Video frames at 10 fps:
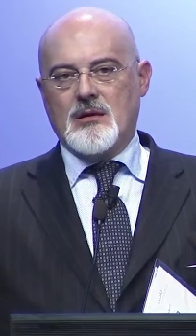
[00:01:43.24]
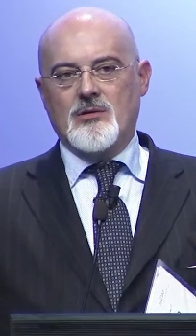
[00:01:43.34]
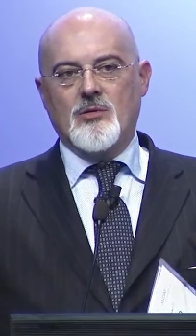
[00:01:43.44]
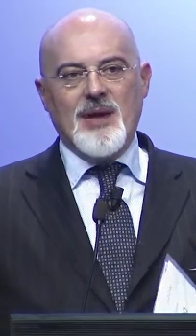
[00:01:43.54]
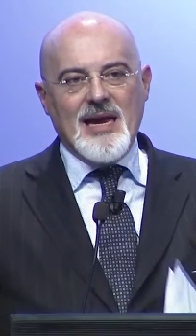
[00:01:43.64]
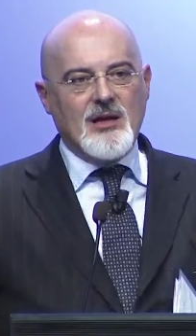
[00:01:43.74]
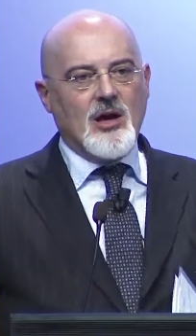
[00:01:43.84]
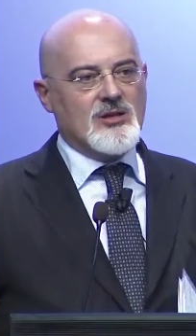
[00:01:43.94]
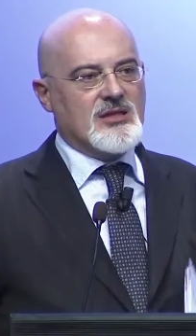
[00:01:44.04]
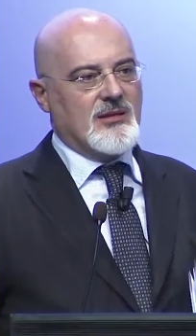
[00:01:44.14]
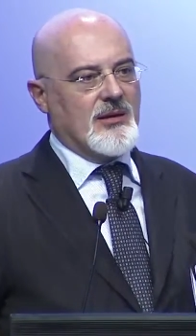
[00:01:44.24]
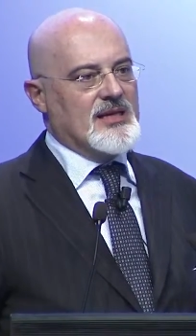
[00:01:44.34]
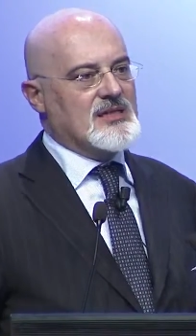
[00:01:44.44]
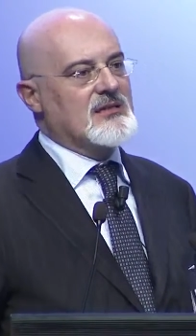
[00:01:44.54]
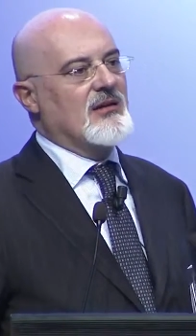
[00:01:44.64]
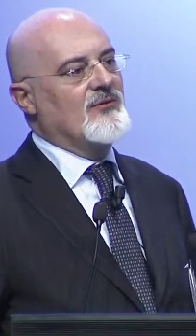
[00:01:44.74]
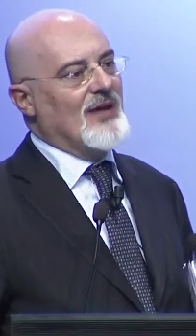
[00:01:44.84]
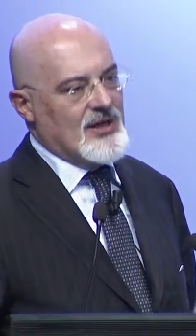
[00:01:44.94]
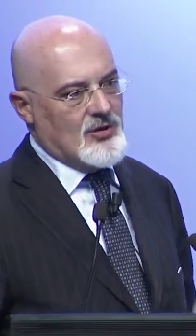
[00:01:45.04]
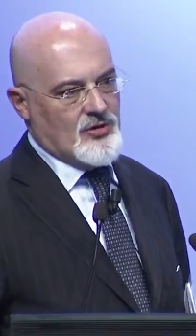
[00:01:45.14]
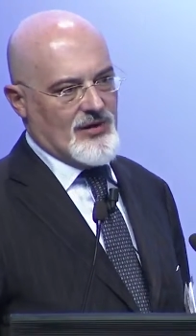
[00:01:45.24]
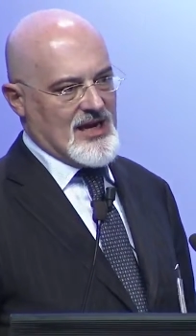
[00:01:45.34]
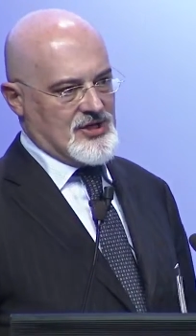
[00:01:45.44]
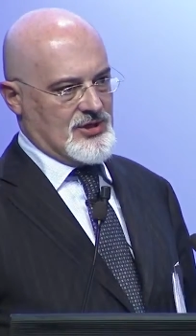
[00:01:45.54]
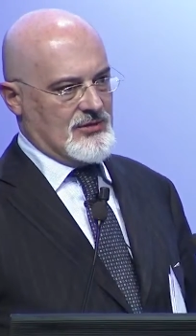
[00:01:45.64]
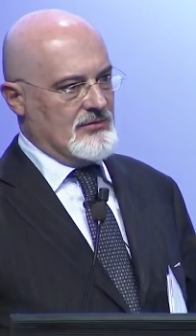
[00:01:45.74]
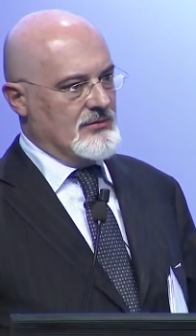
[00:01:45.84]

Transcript: The main concept is value creation.